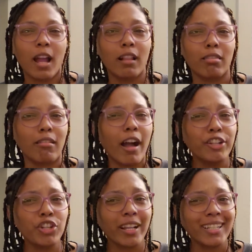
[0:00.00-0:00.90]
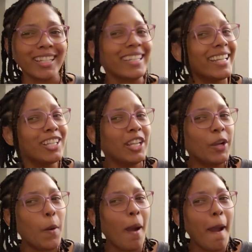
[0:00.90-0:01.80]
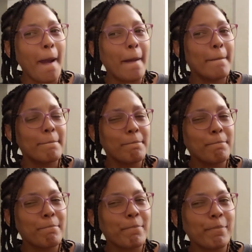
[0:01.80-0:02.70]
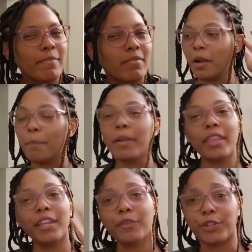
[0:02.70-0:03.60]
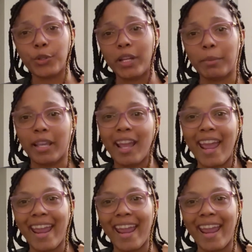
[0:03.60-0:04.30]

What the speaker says: logics in you. But thank you for joining me,